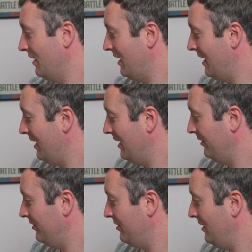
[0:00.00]

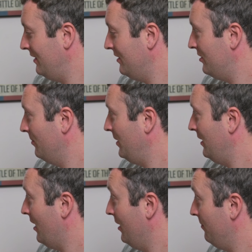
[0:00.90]
And this is something
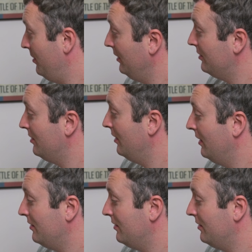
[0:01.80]
that I built